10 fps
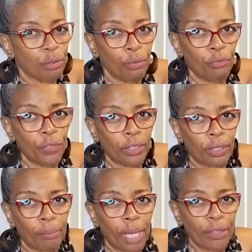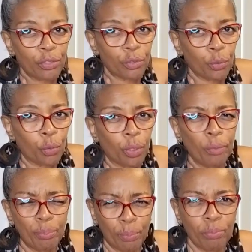to fill up my
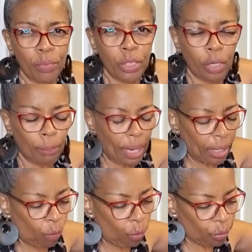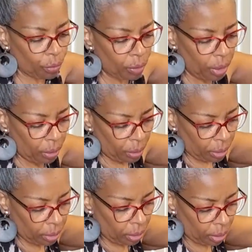store, my order,
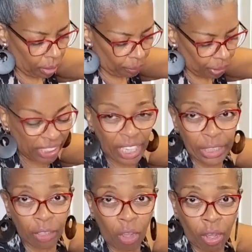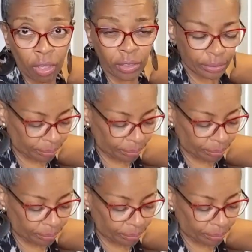the catalog.